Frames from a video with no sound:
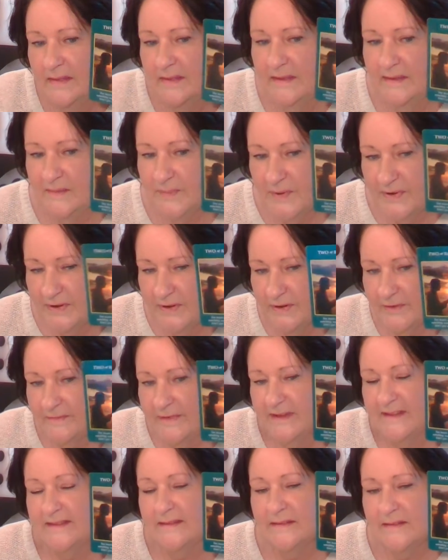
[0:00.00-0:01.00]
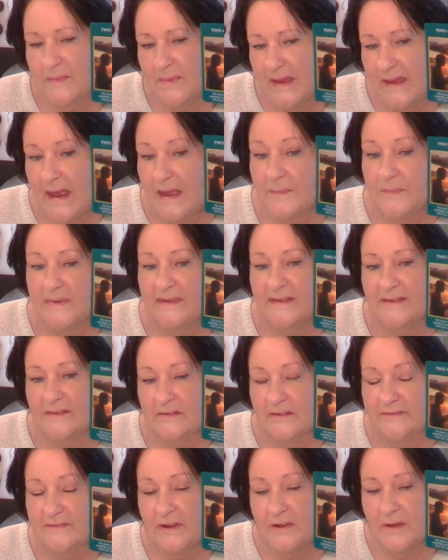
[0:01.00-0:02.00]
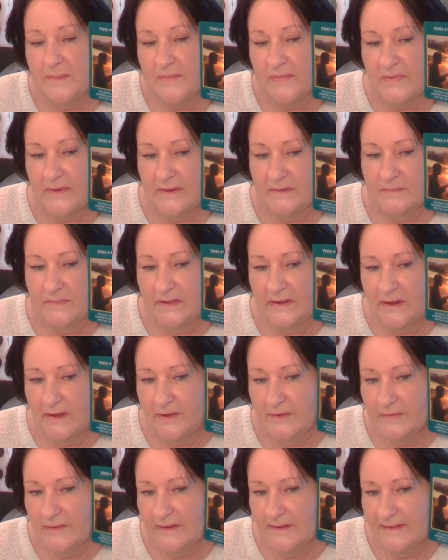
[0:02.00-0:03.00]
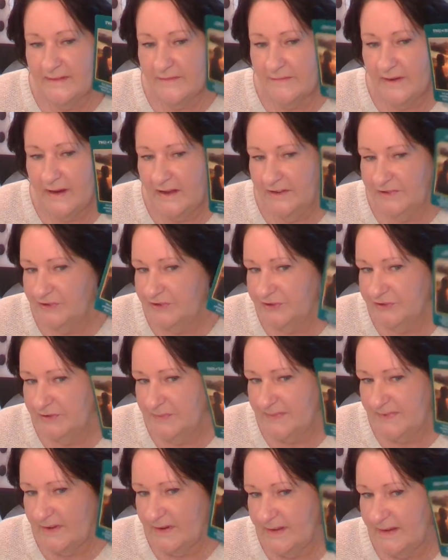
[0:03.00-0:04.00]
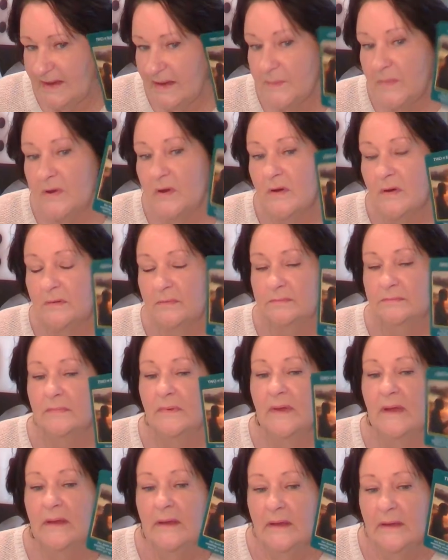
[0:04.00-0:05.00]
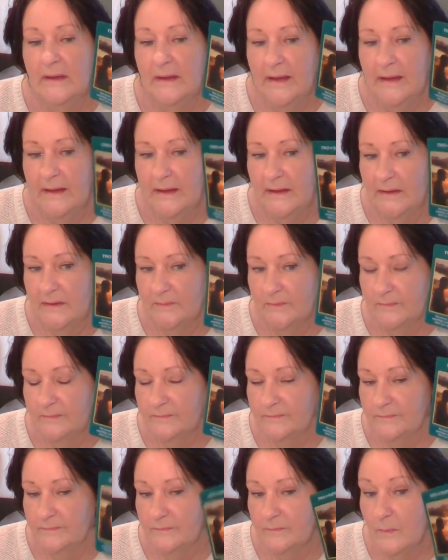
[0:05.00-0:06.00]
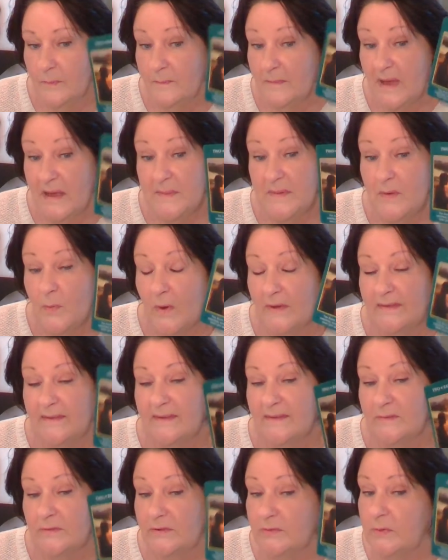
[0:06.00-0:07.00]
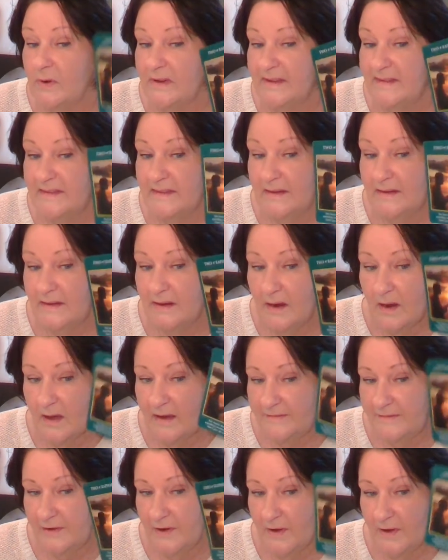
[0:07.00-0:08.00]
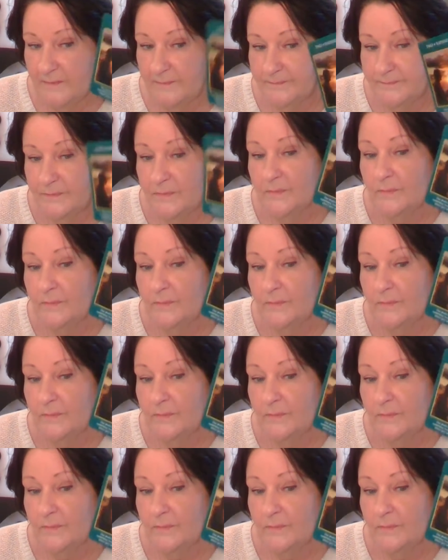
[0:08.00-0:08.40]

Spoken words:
there's a pretty good reason to be happy sort of type thing. You know, these relationships only come along maybe once or twice in a lifetime,